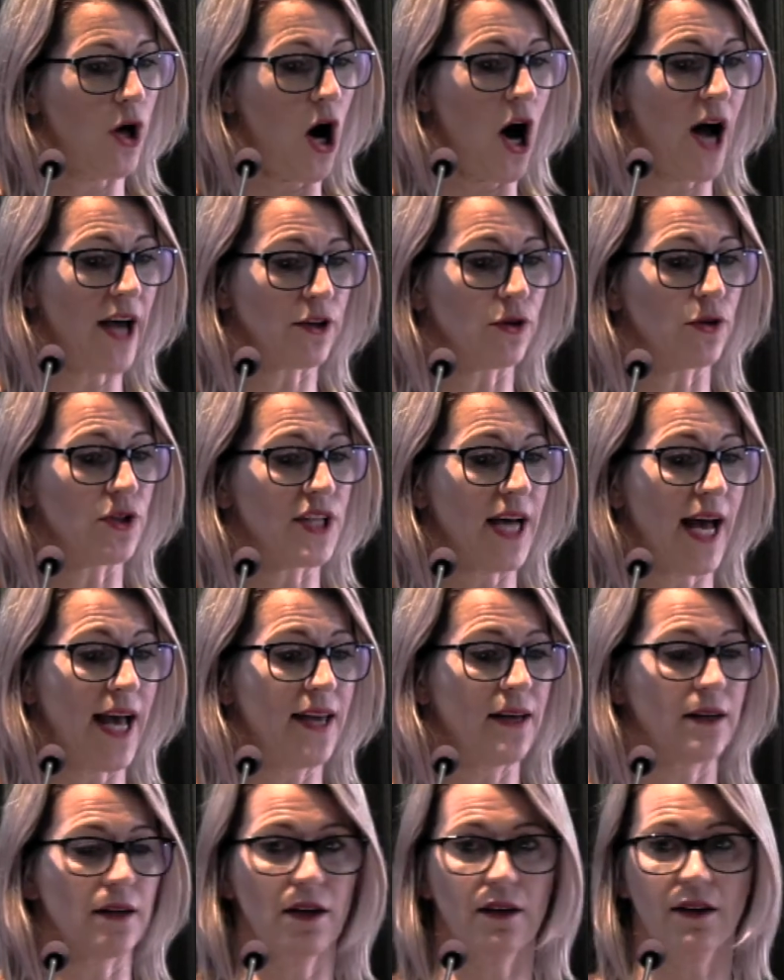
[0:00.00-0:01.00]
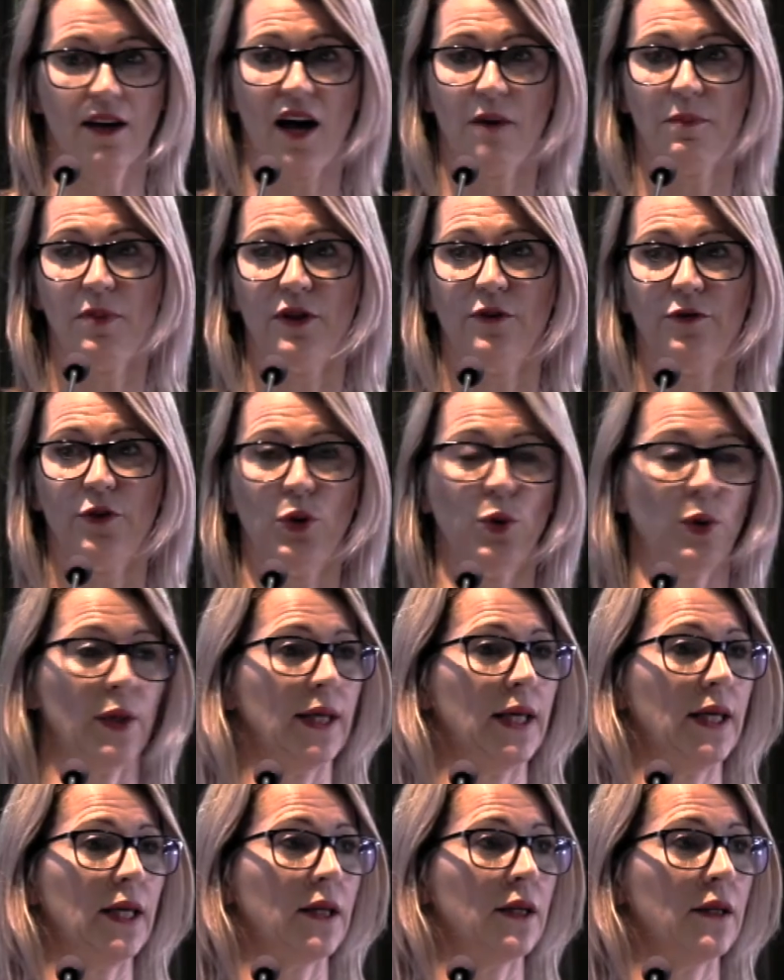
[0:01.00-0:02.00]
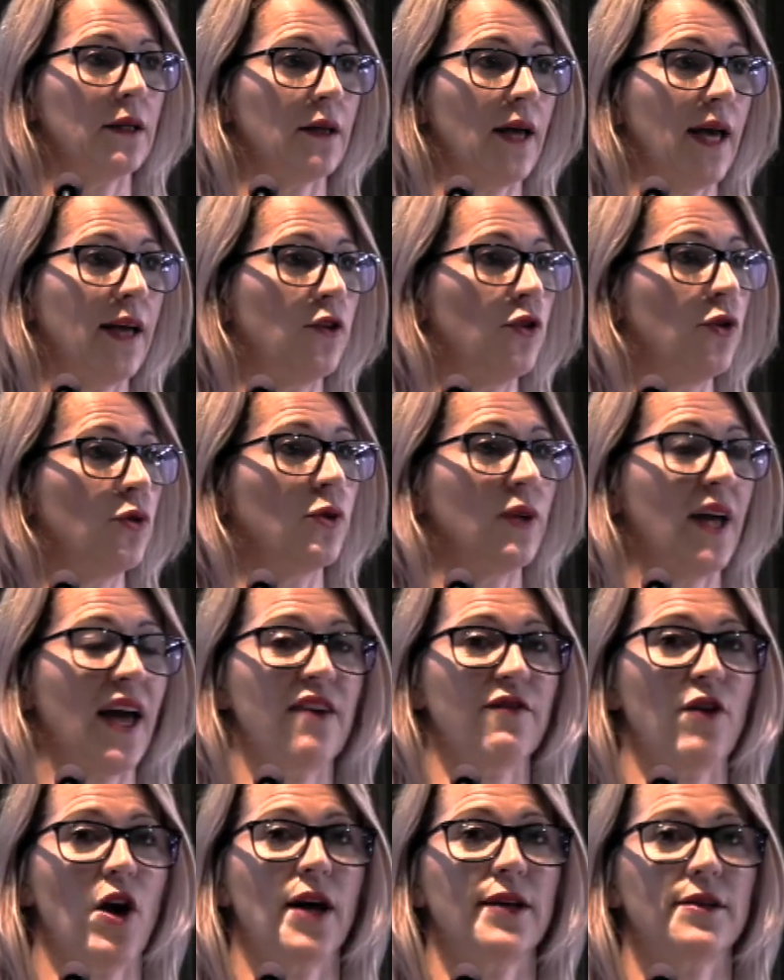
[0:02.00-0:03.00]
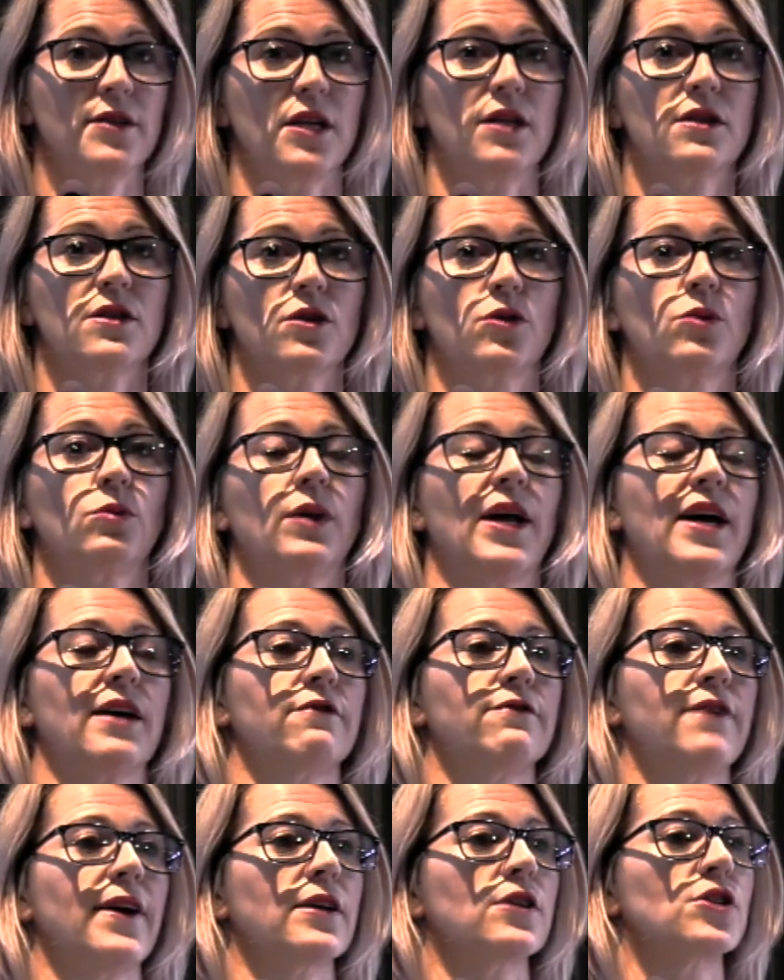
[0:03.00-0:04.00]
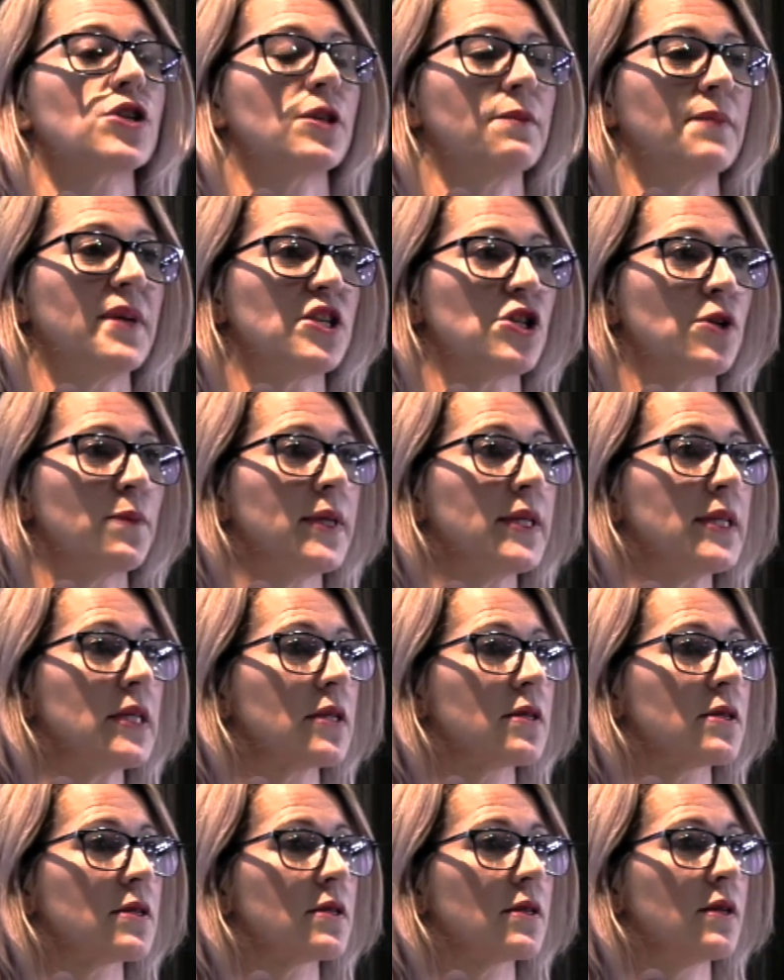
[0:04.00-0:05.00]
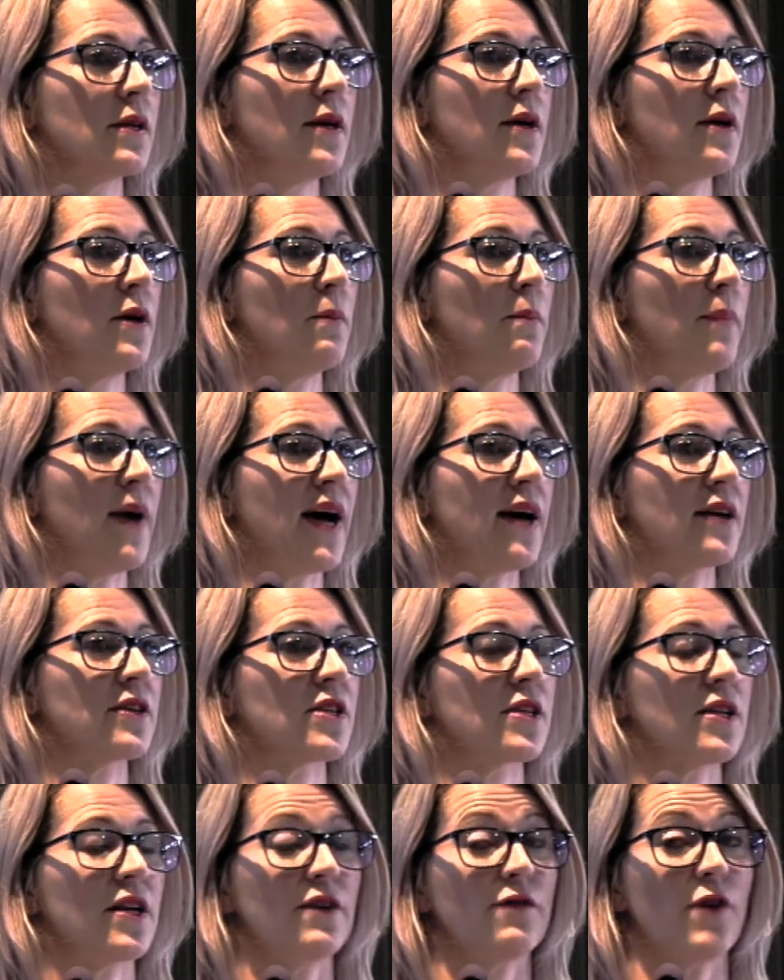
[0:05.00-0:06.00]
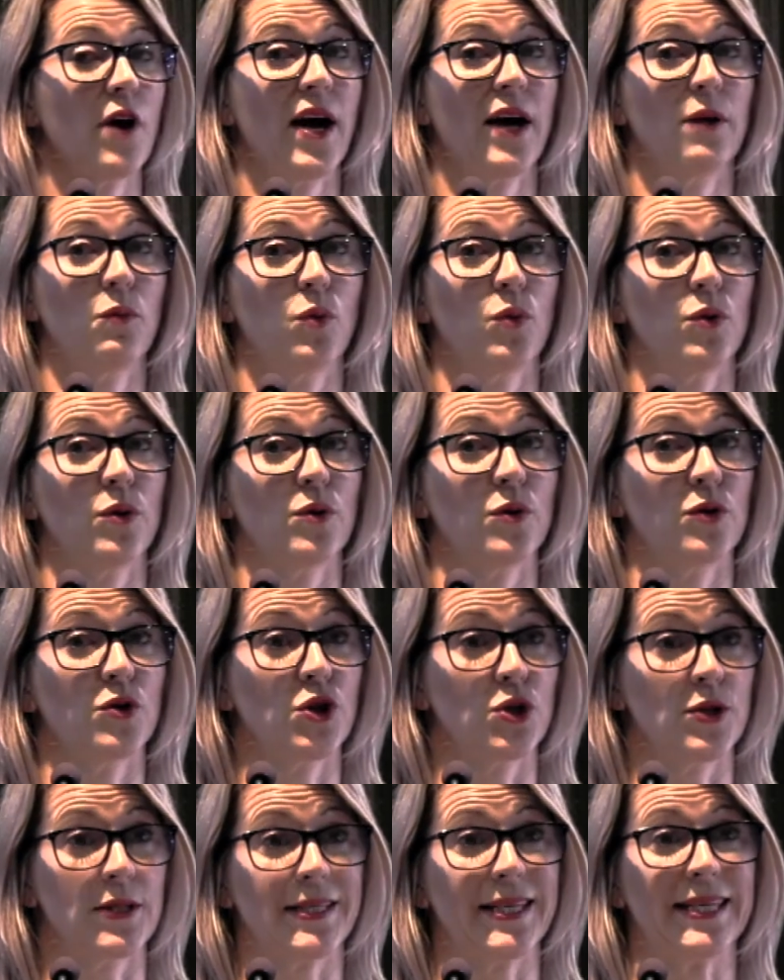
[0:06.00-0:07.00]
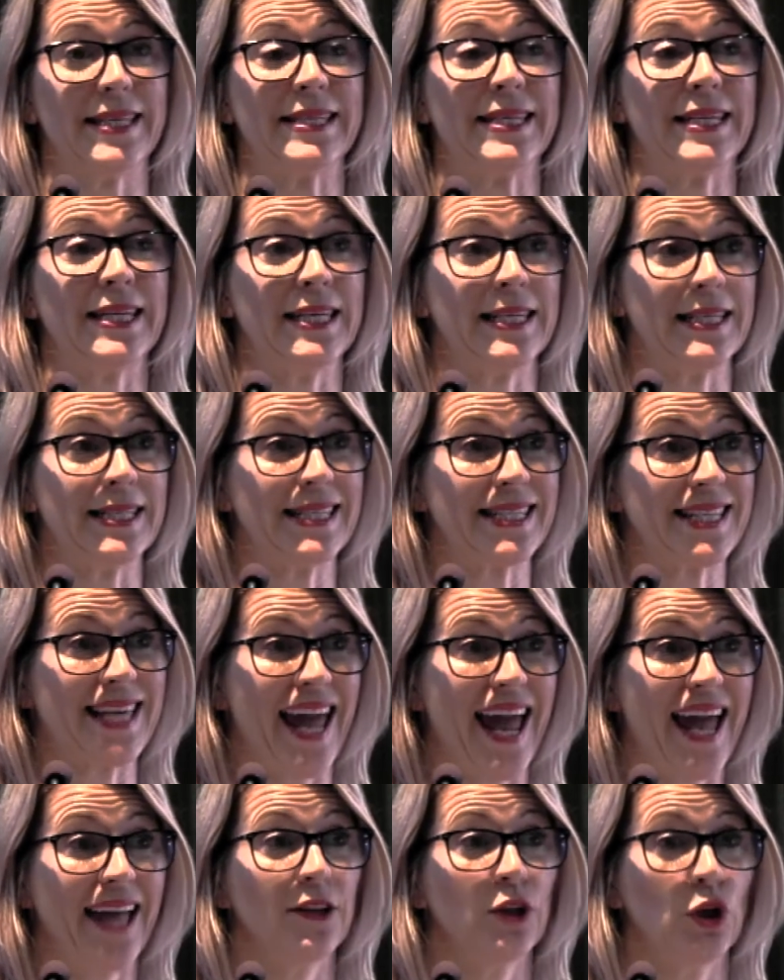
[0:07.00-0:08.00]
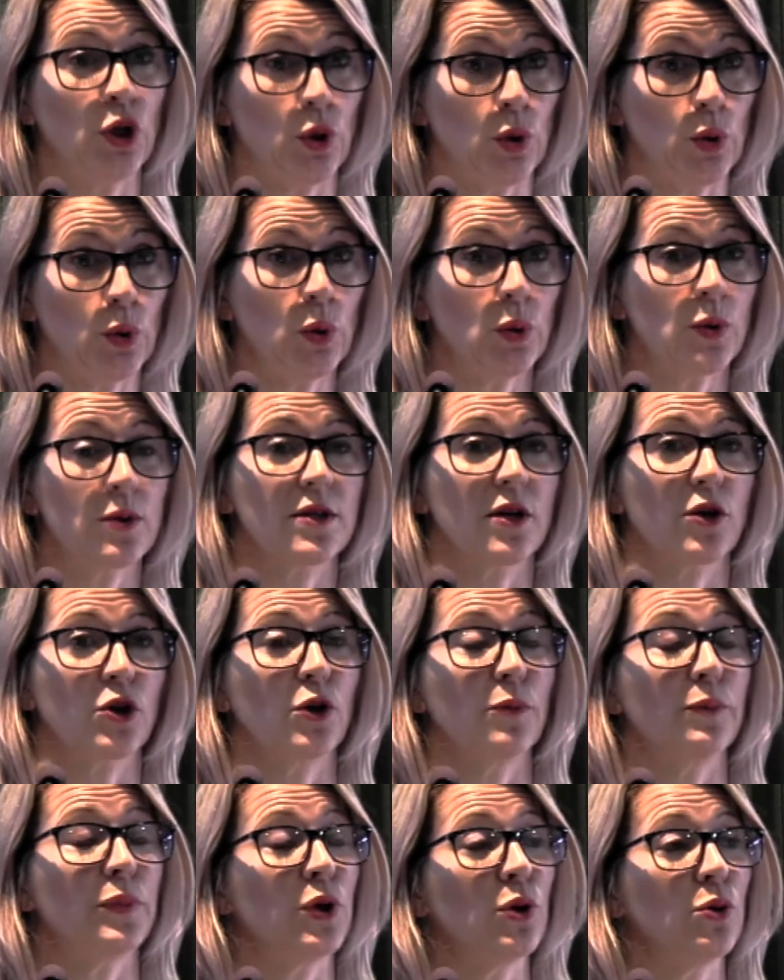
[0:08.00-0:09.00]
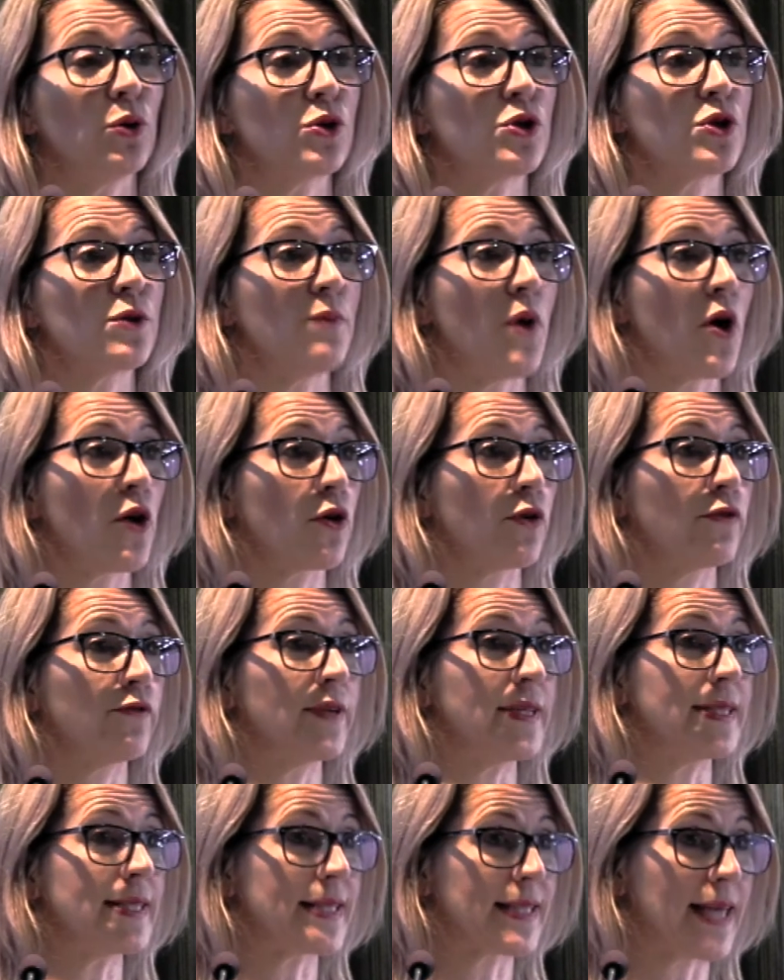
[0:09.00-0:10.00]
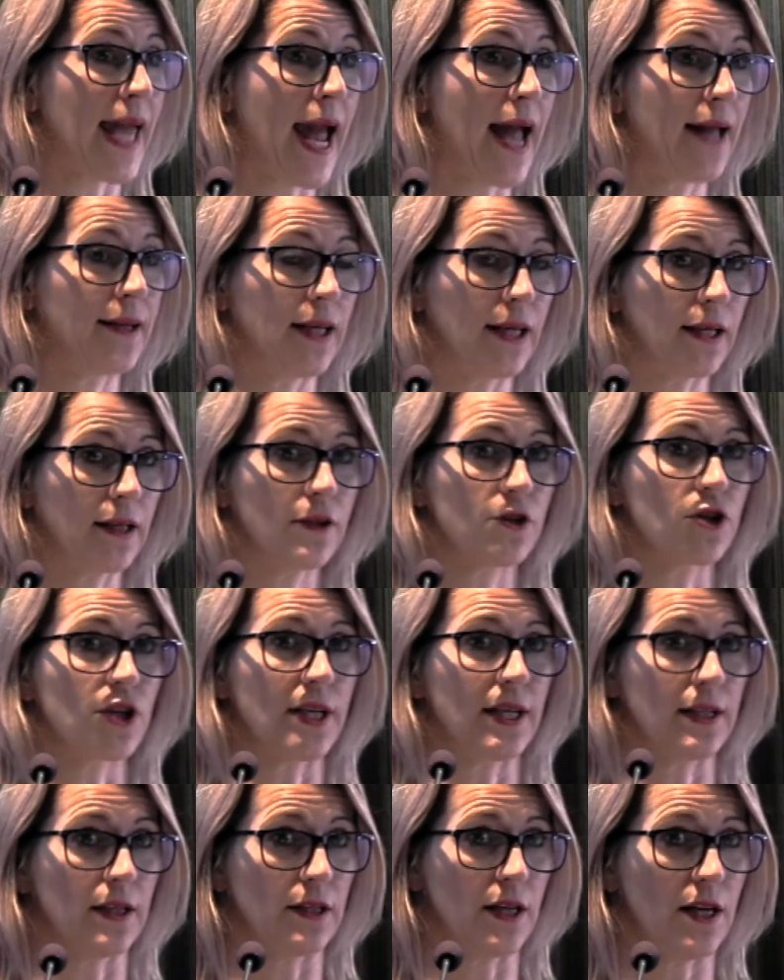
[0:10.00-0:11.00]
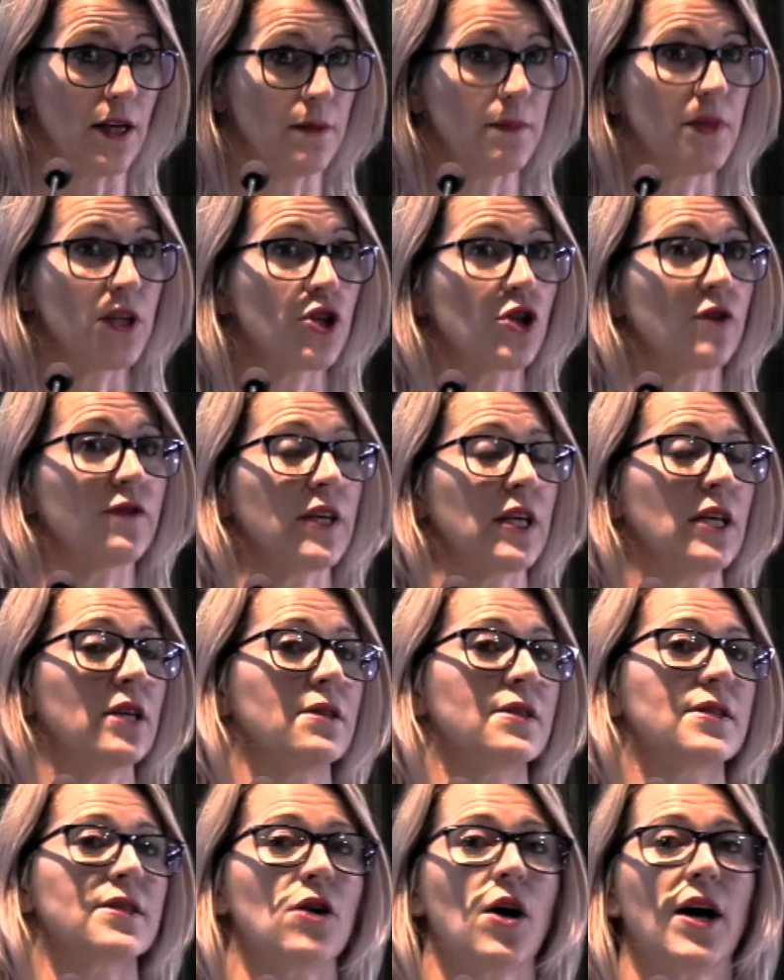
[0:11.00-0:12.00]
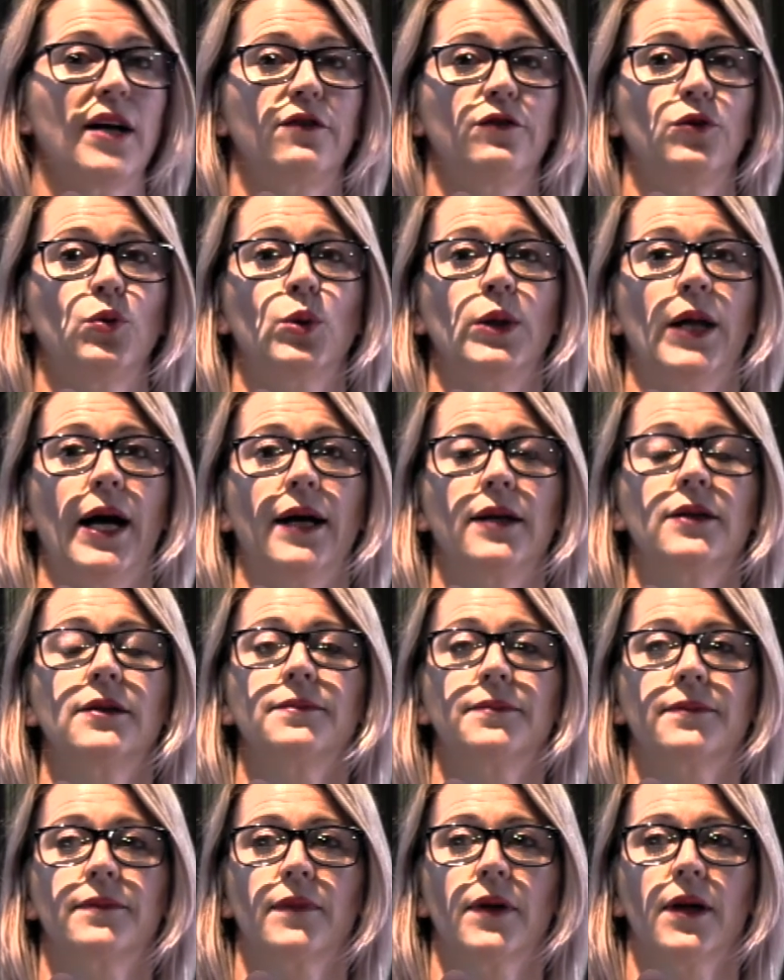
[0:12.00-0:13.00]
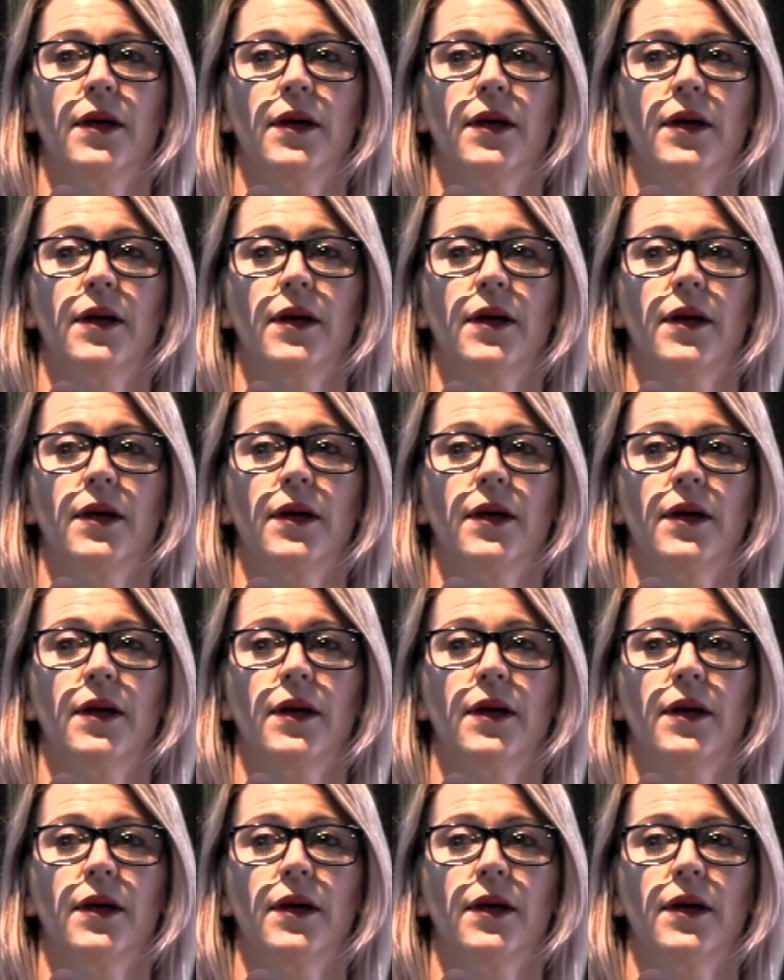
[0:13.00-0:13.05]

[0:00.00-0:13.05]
I could take a couple of you here and you could have identical lung function measurements, but if I were to CT scan you, so computed tomography scanning to get an image of the inside of your lung,